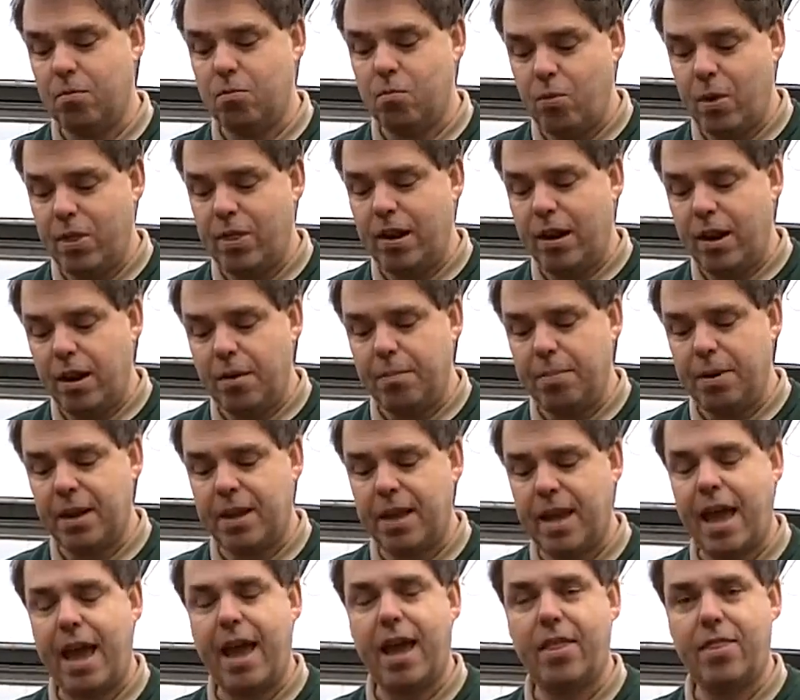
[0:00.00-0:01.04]
with a little bit of
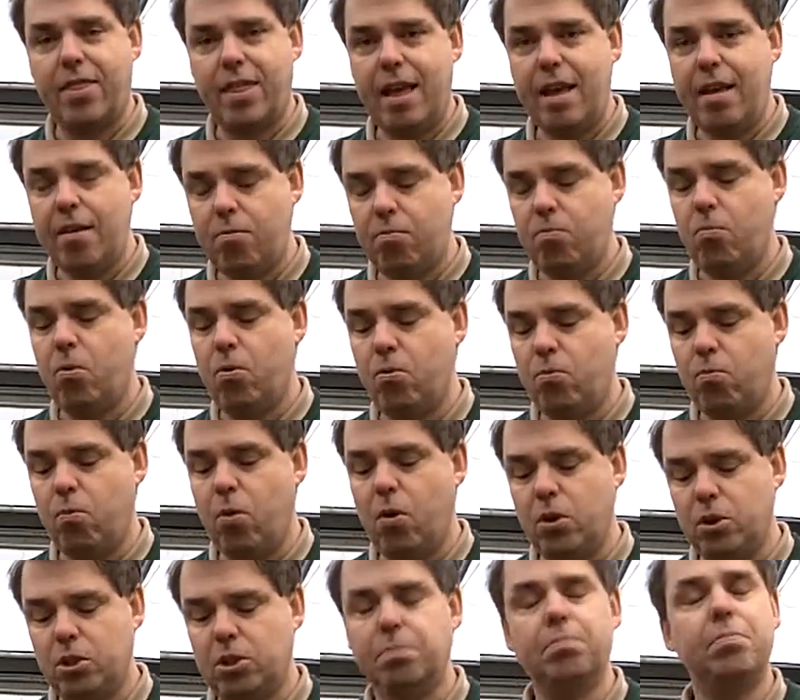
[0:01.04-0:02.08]
care, these would
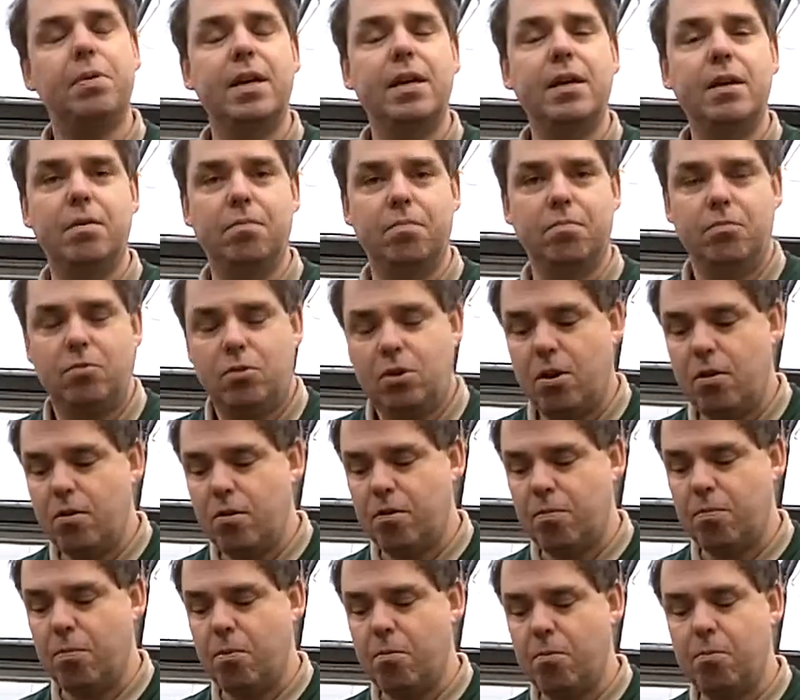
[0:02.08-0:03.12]
wash and be
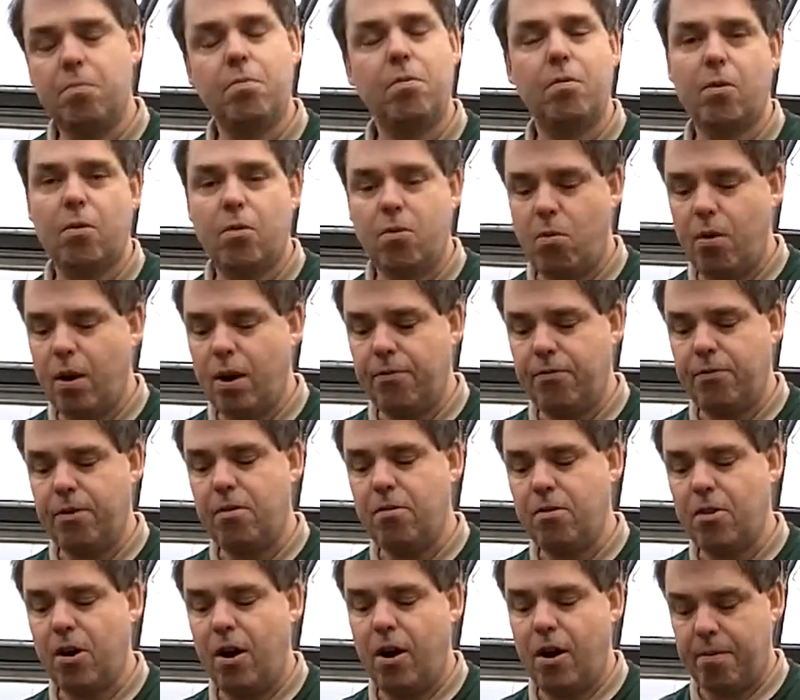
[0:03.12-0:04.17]
usable quite a few
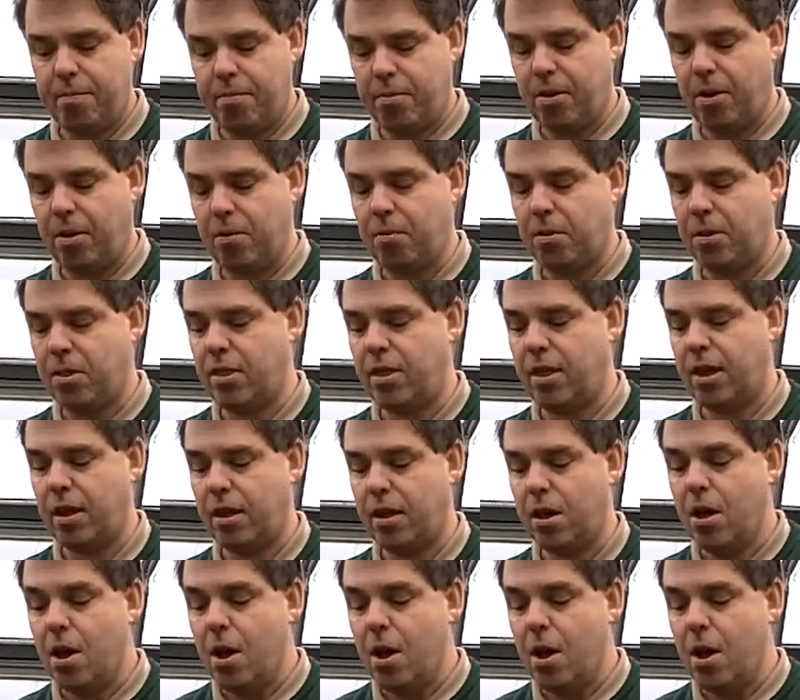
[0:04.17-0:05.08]
times, I would think.